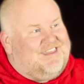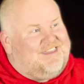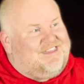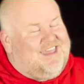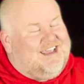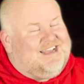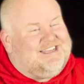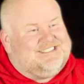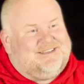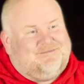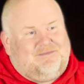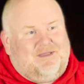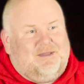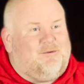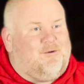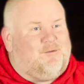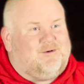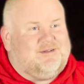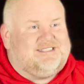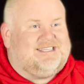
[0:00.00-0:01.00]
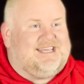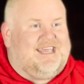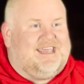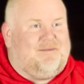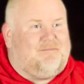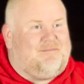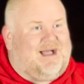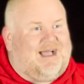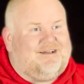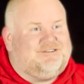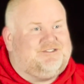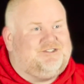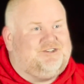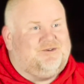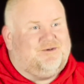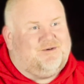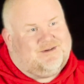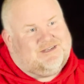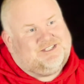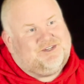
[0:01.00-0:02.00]
things that people will say about
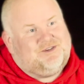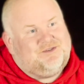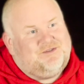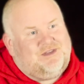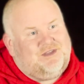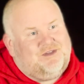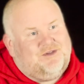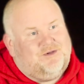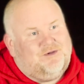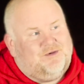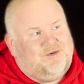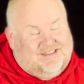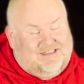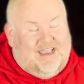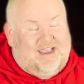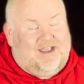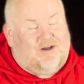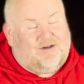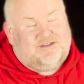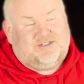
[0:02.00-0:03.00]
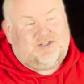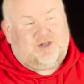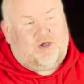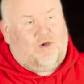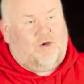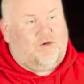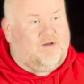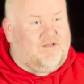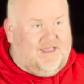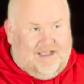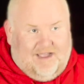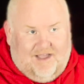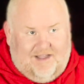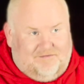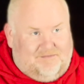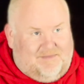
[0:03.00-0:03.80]
you or to you, they are totally off